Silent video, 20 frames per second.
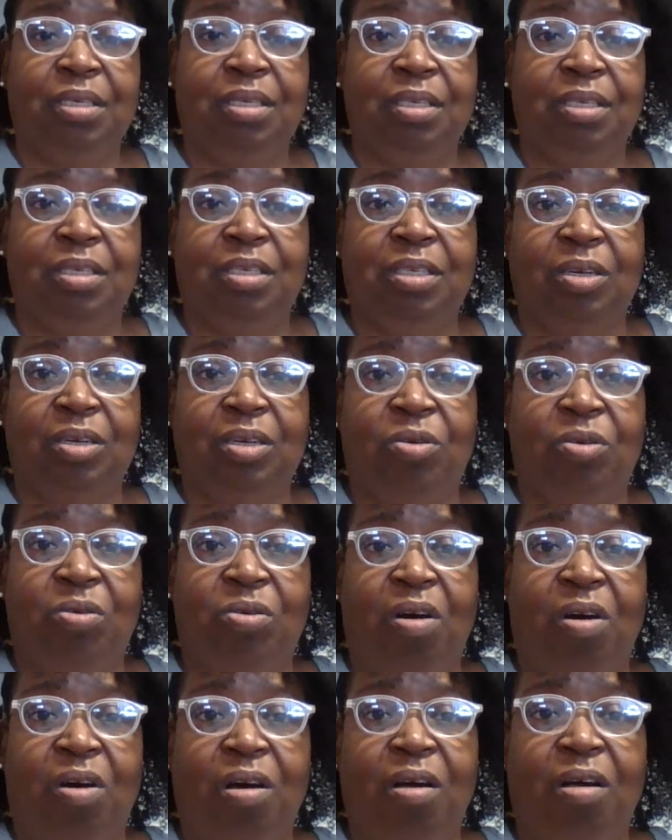So,
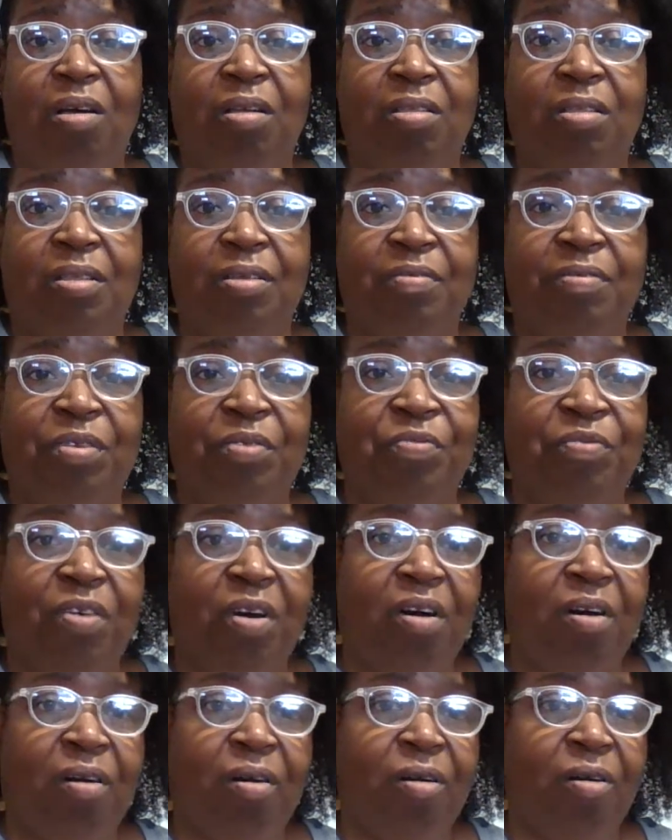all of the
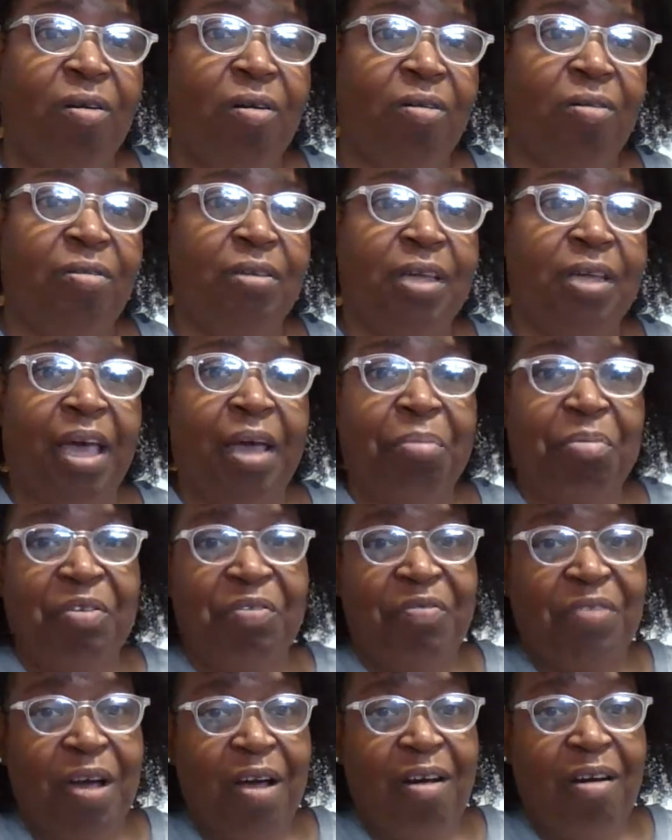fall, happy
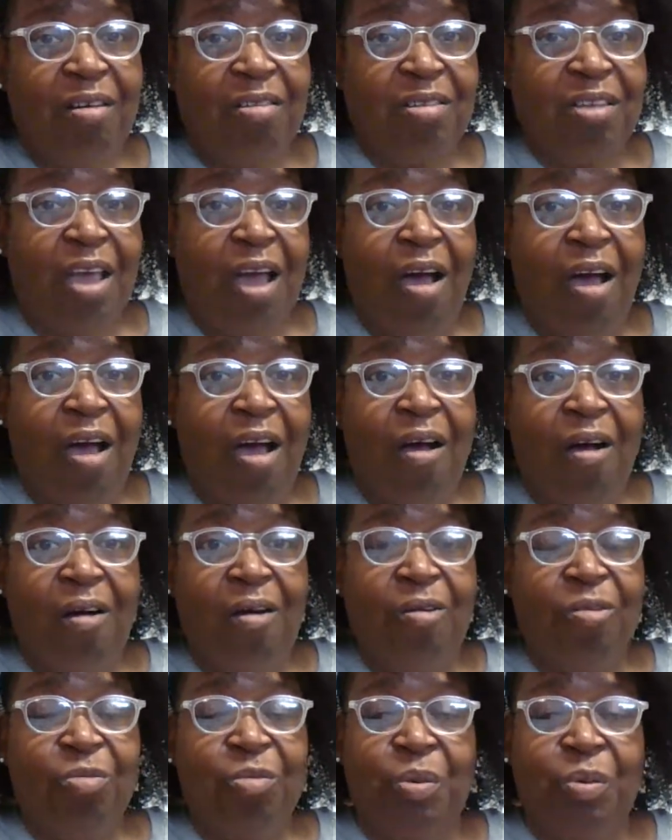fall,
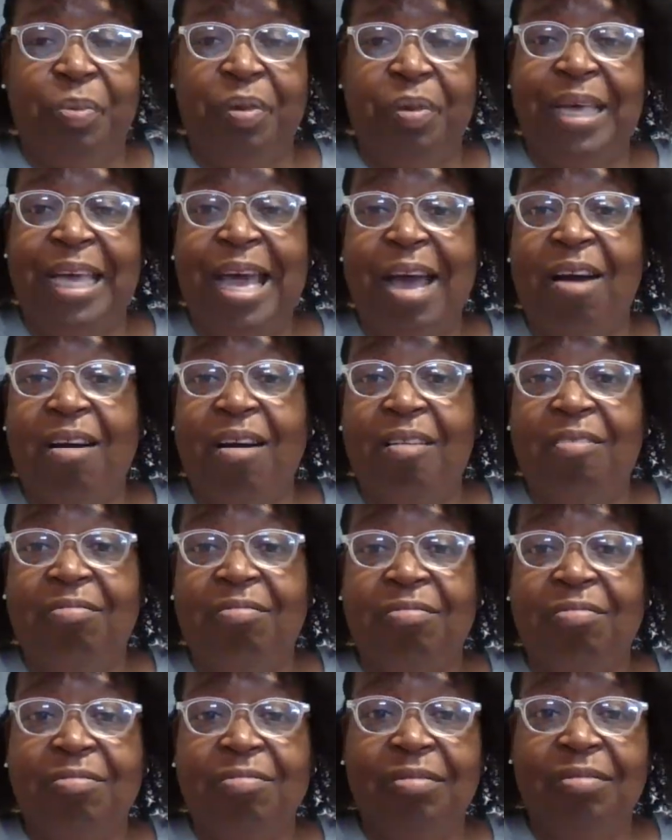y'all. We be
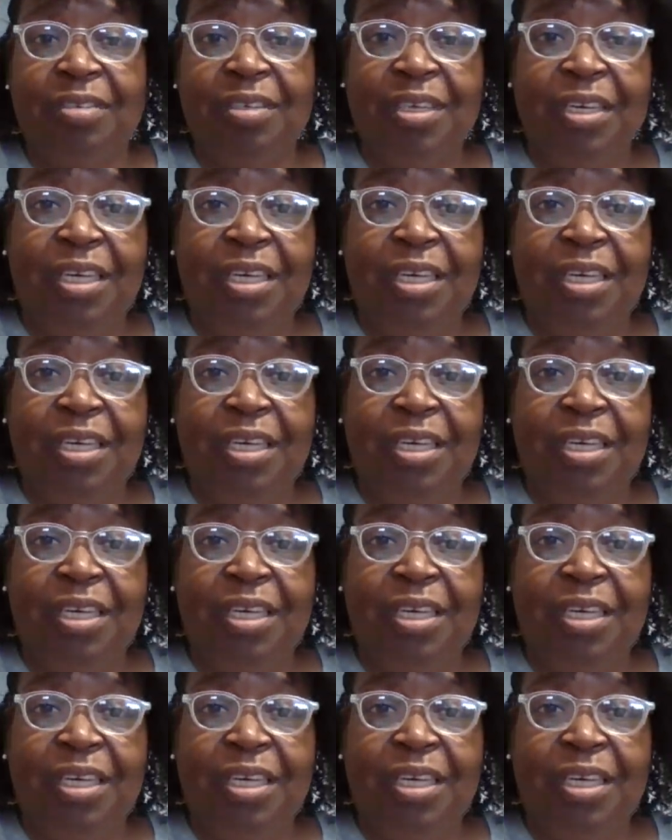gone.